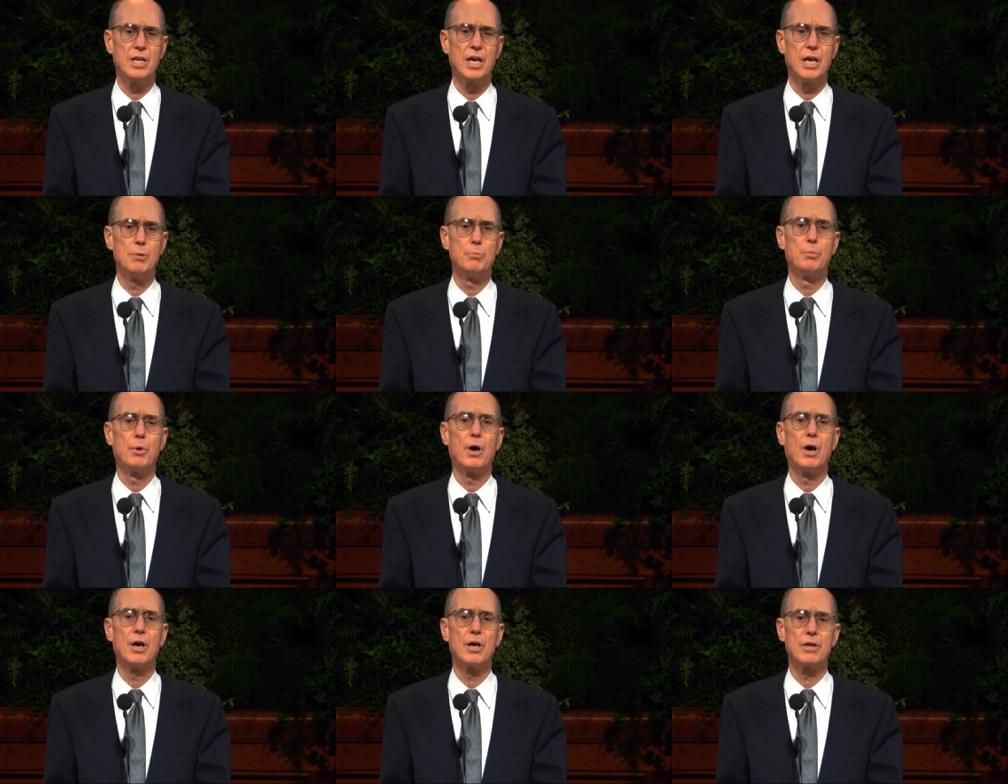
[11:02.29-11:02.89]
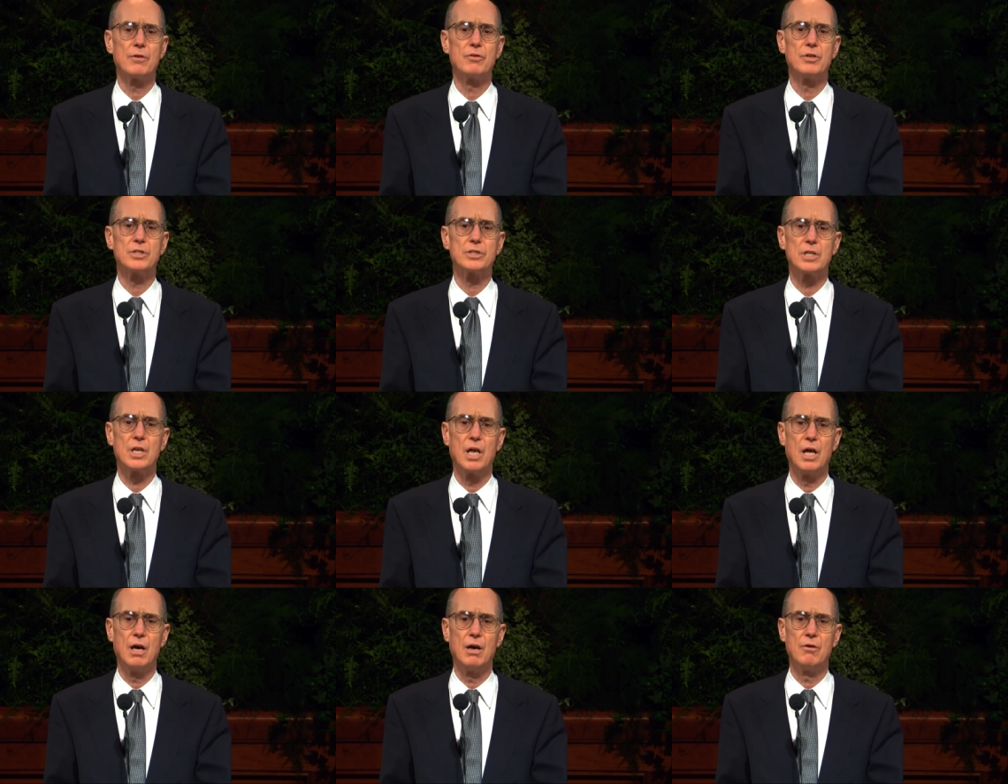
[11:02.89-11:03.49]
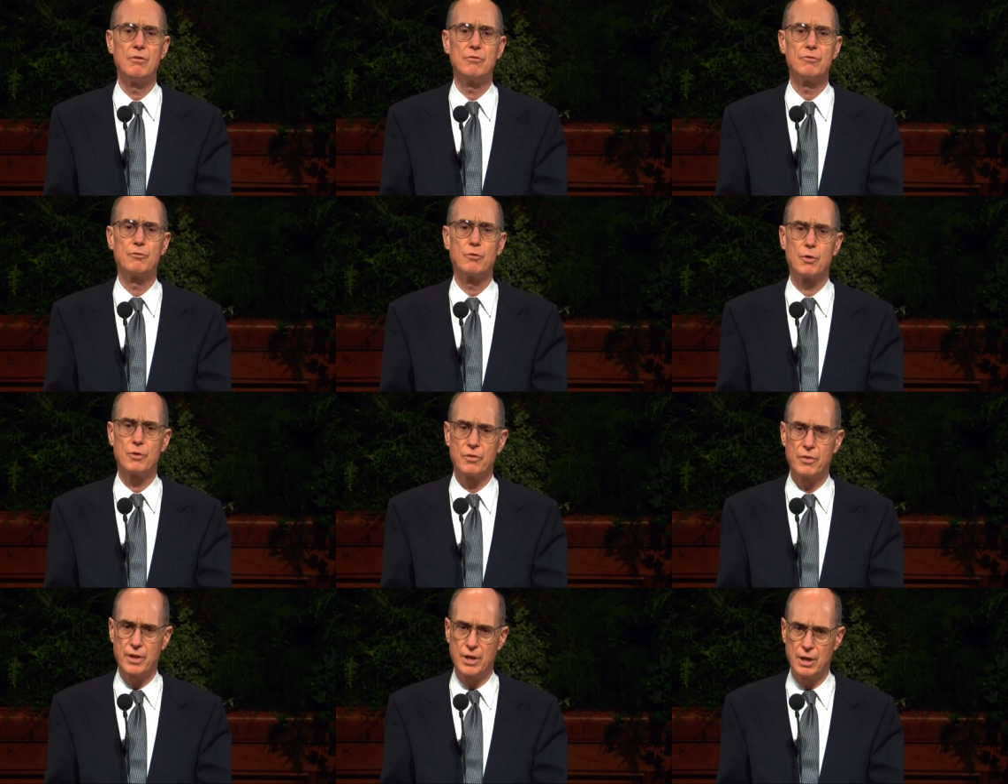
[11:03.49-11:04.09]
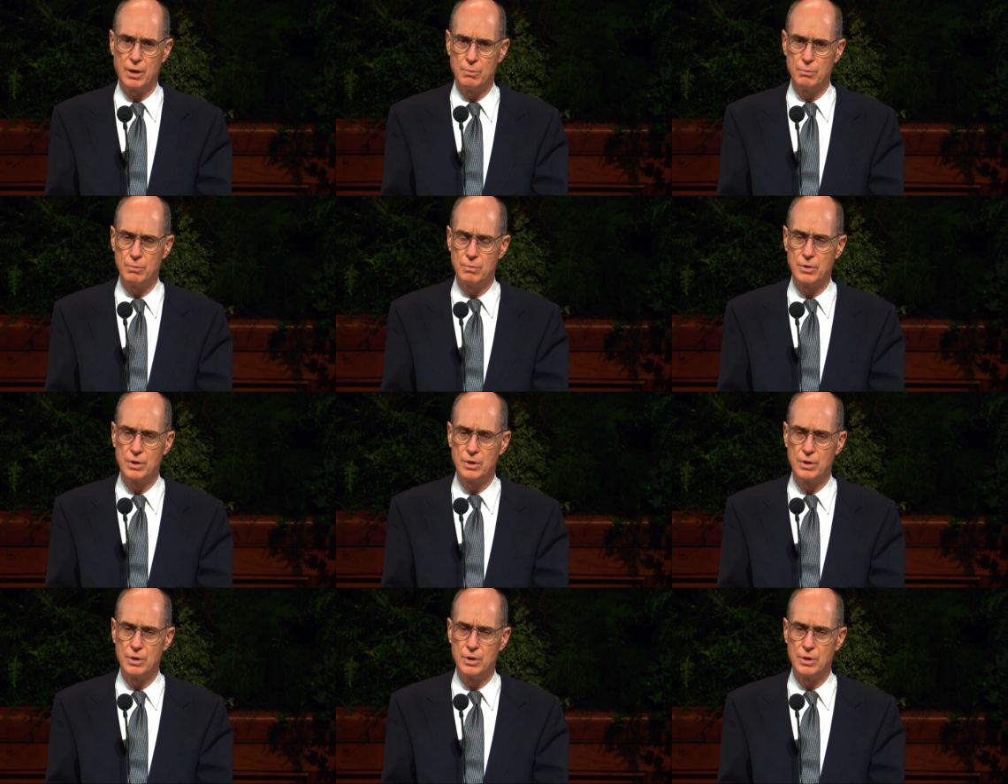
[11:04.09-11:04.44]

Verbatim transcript: a part of his love for them.